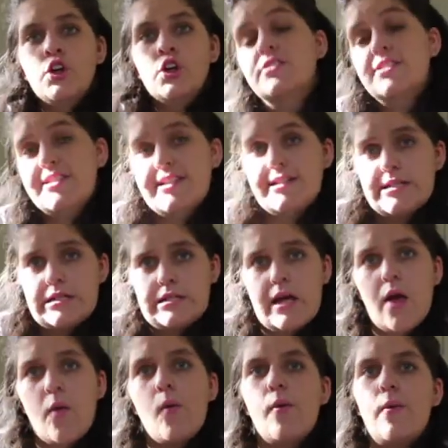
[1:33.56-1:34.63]
The second
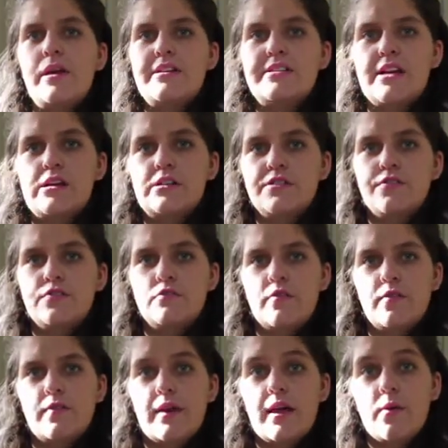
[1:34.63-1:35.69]
day we went down to the
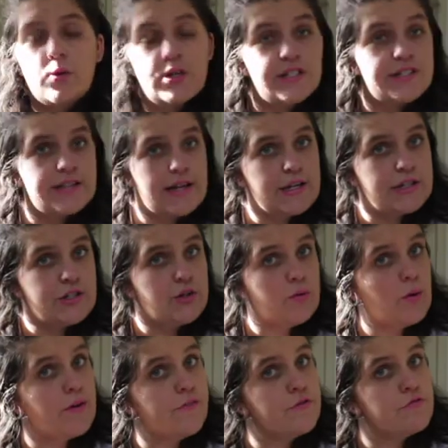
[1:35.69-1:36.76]
river and we decided to do
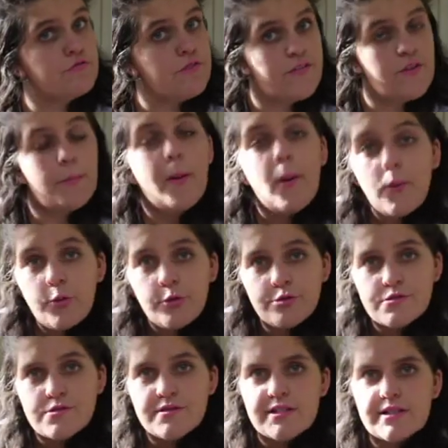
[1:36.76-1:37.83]
one of the river boat
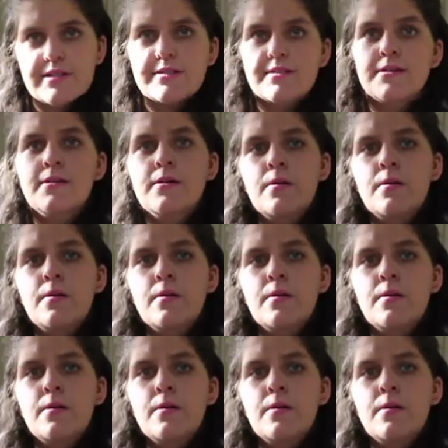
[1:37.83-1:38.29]
cruises.